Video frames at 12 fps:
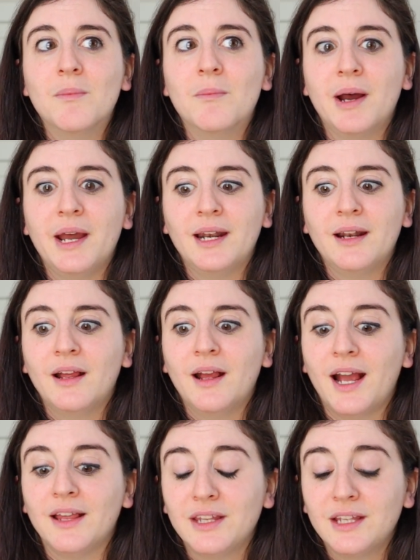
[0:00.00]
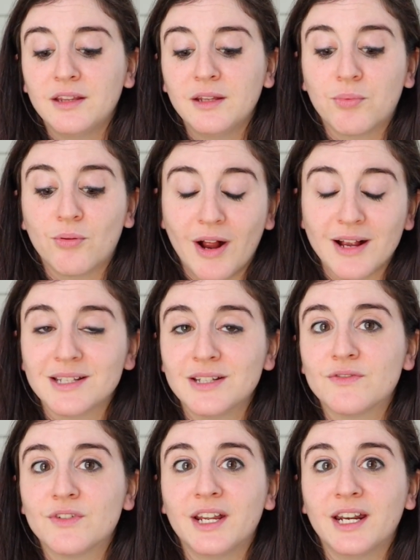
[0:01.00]
But I think the
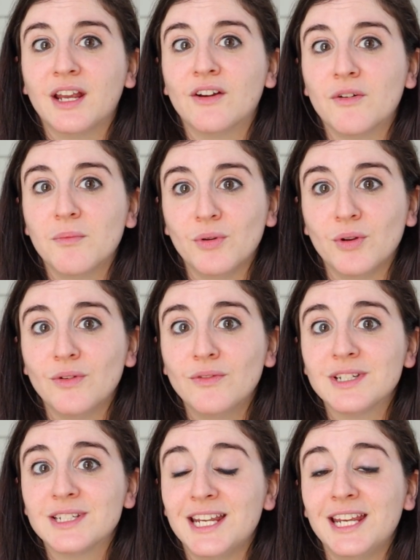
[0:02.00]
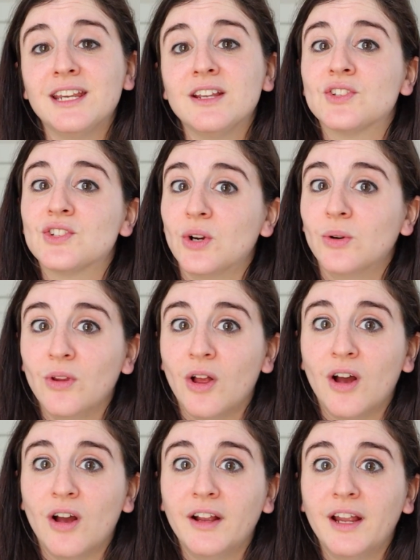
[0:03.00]
process for getting it removed taking so
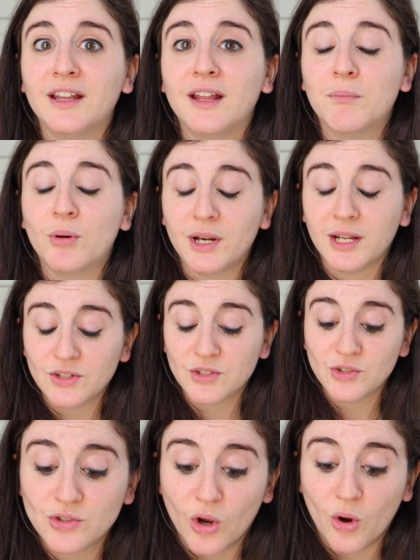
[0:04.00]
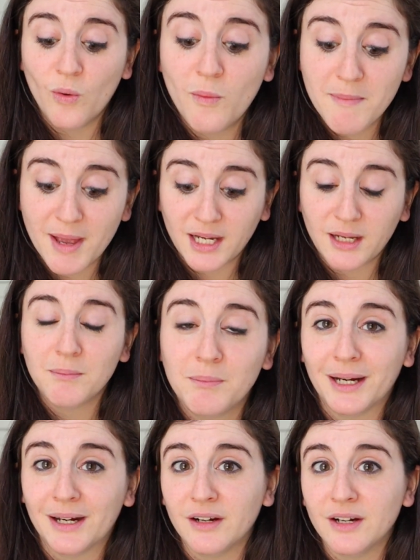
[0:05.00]
long, and then putting so many
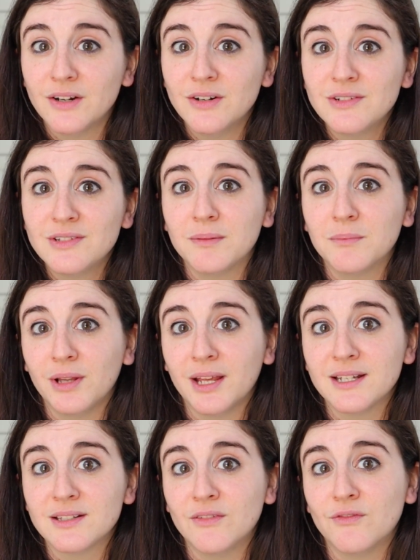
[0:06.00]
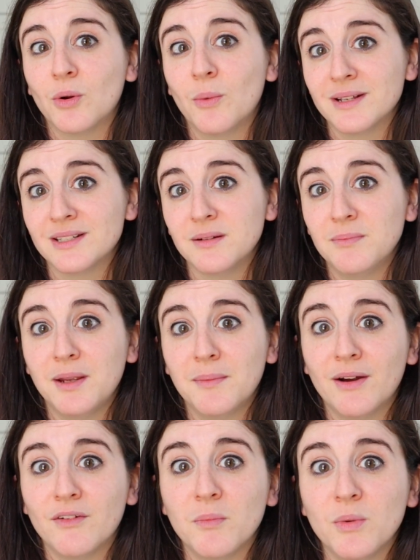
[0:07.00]
barriers in place of requesting
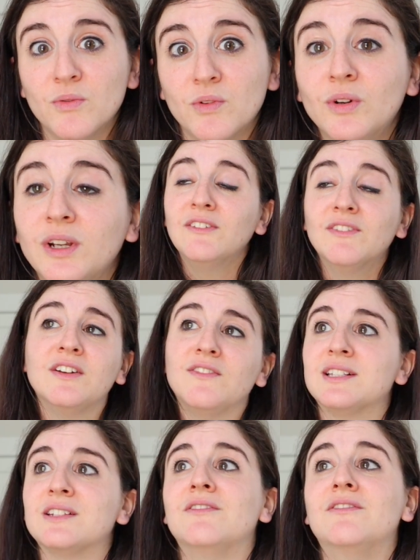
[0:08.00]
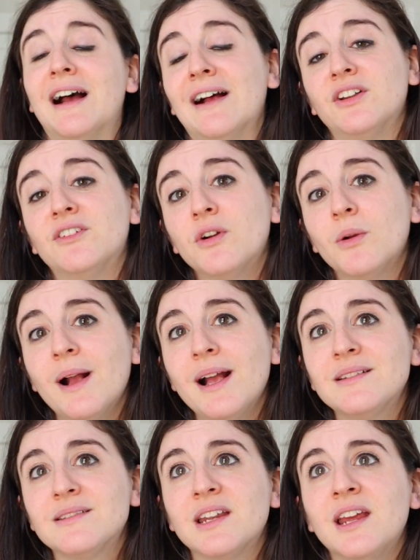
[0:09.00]
PMI removal, even if it's a valid
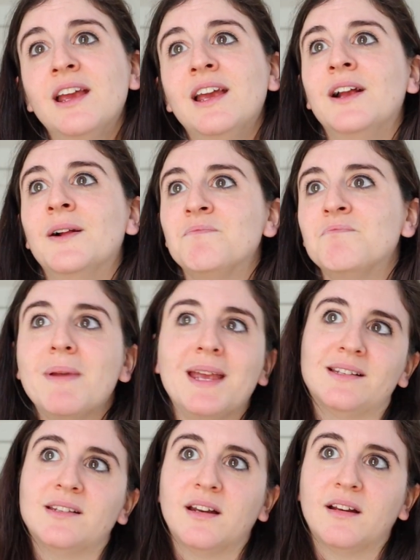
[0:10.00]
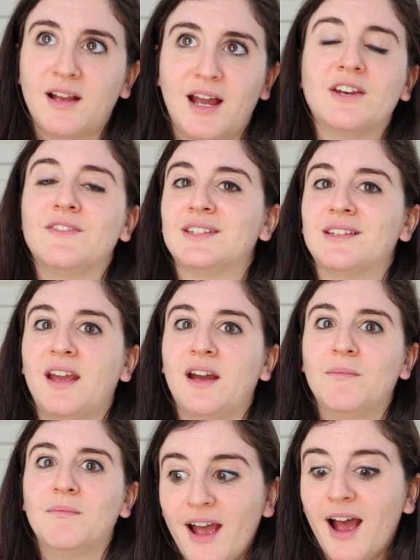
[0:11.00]
request, makes it kind of a
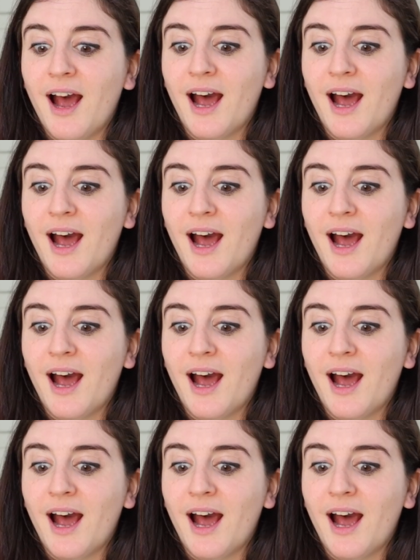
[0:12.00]
scam.